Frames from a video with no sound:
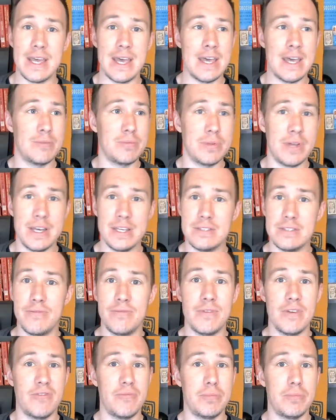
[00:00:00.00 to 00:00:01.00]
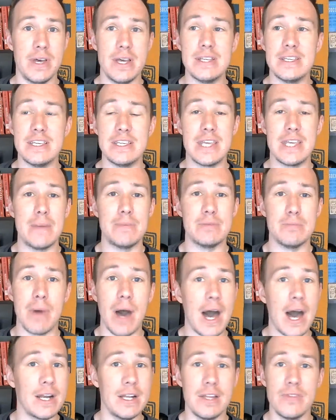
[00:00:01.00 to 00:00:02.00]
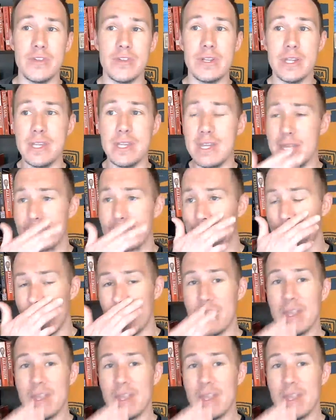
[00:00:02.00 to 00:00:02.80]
5th place. He keeps bottling the league.